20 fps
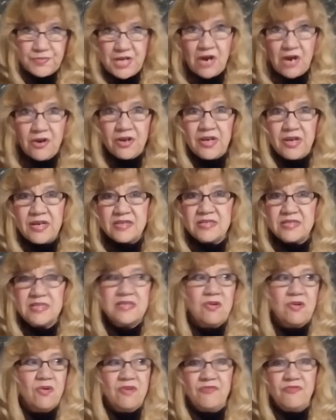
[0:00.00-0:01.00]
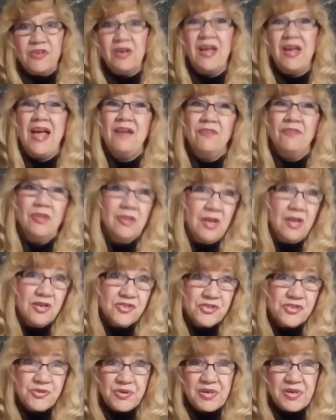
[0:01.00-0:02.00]
target it so if you have a
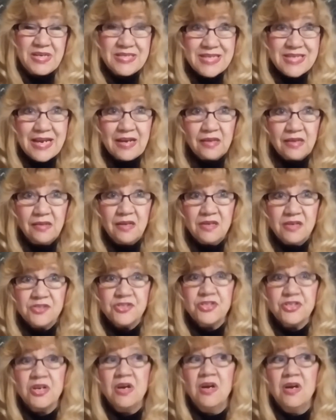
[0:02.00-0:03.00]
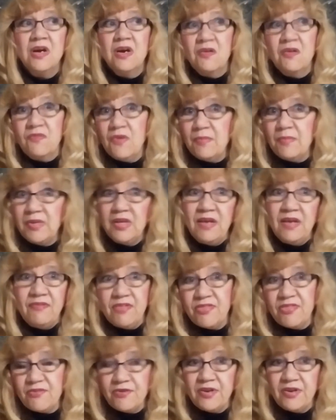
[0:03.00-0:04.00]
lunch or you can take a lunch from
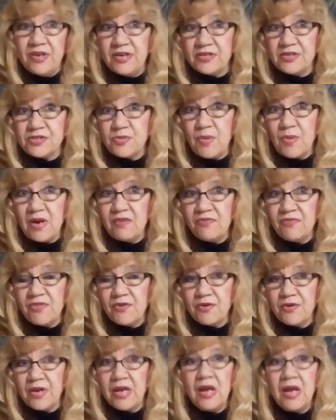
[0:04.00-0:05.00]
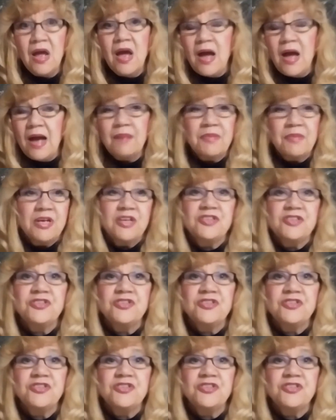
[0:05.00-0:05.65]
11:30 to 12:30. I'm going